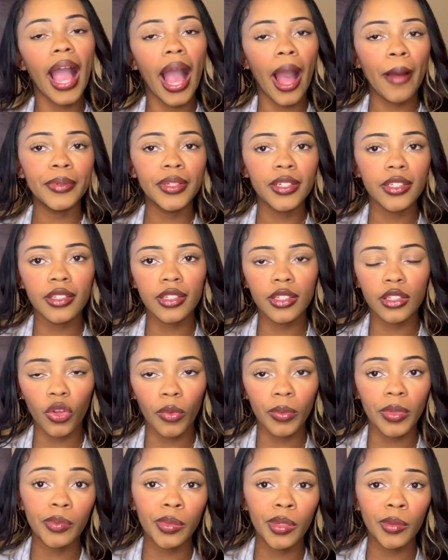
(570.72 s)
happy to see so
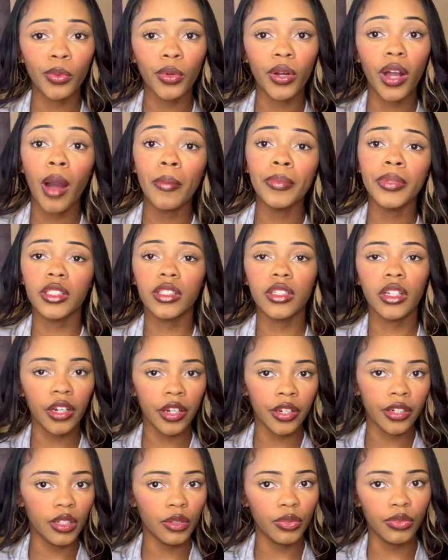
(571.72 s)
many people coming to
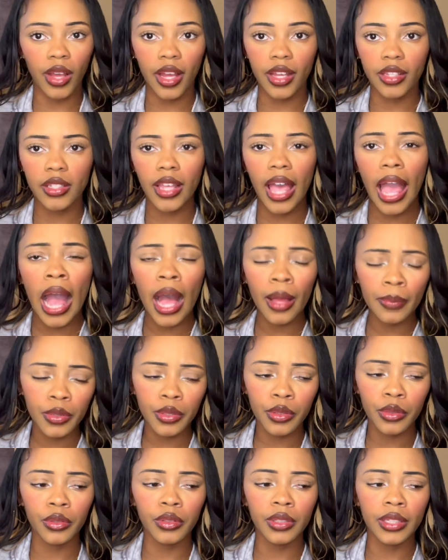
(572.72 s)
her defense.
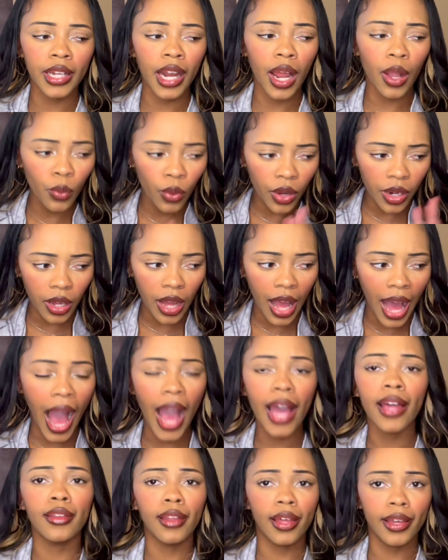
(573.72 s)
Absolutely. And I want to
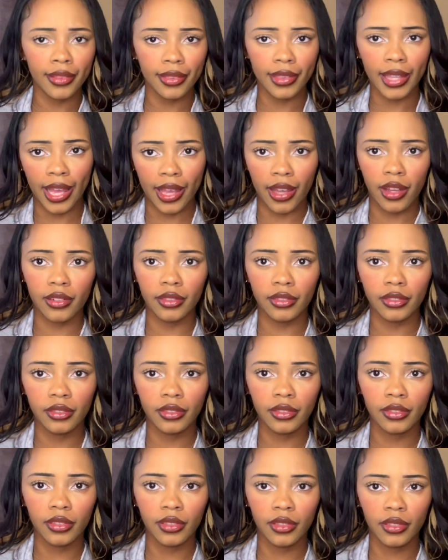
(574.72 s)
highlight that.
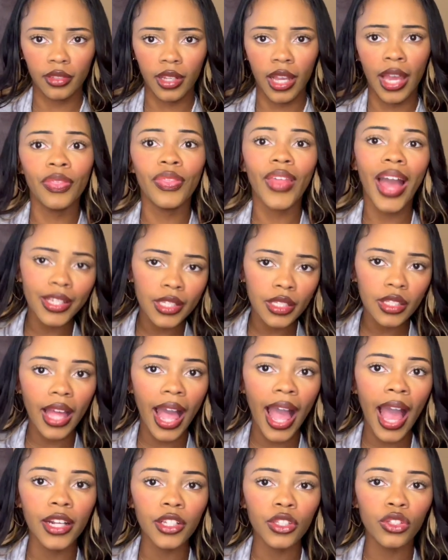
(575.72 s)
And that's the
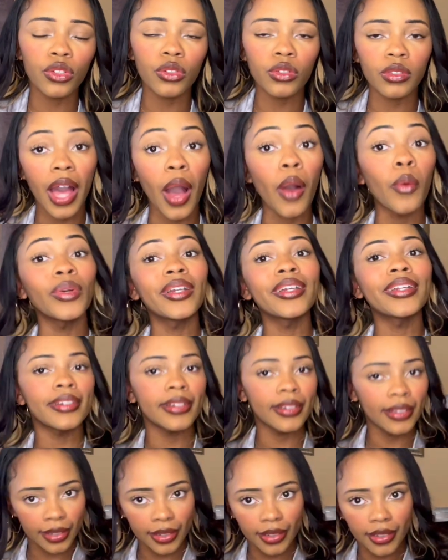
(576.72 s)
attitude that we
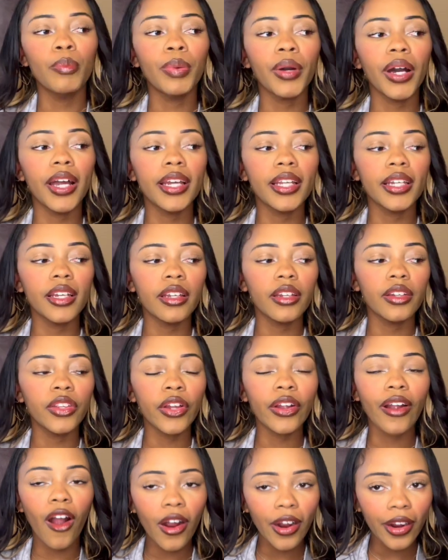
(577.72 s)
need. But
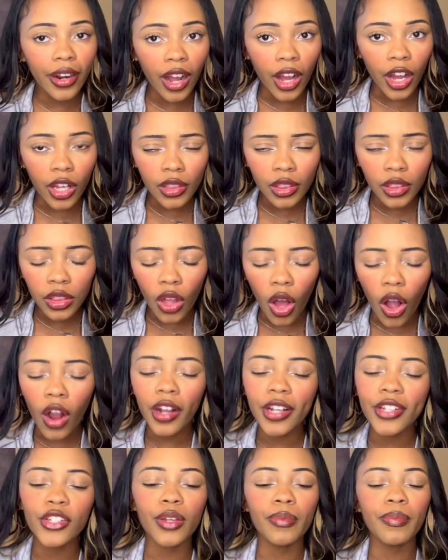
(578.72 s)
there are a
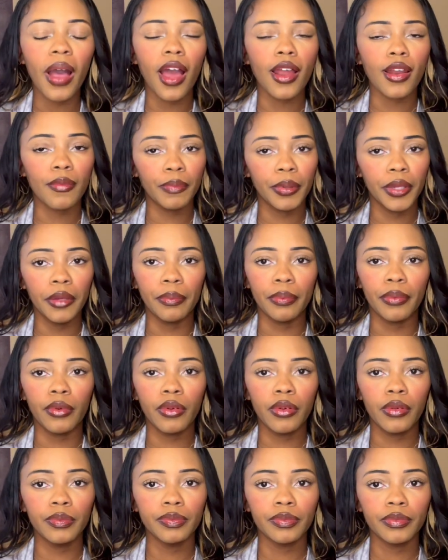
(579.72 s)
large amount of people